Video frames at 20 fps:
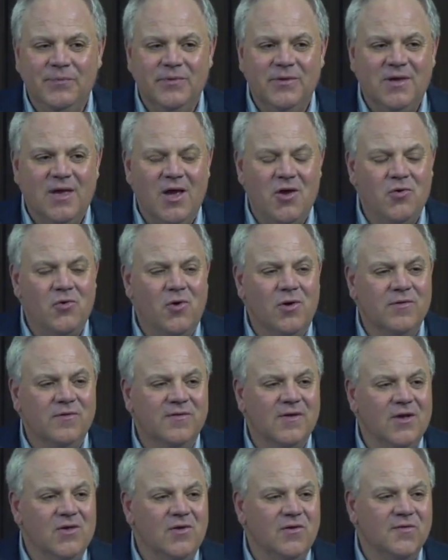Gail Norton
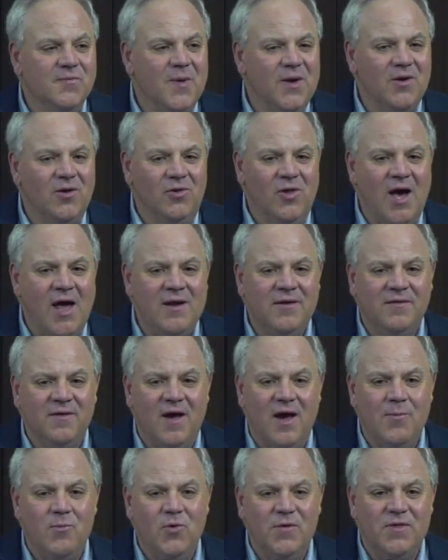said, you spend a lot of
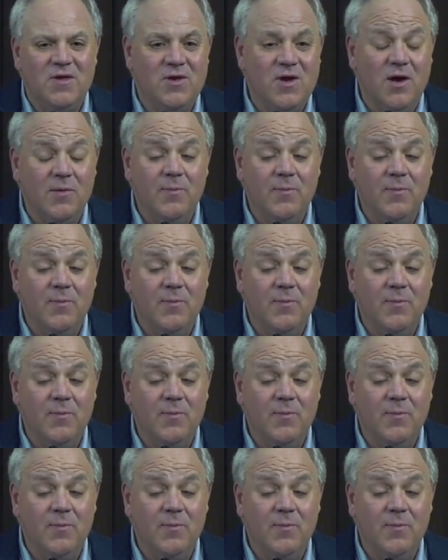time with the young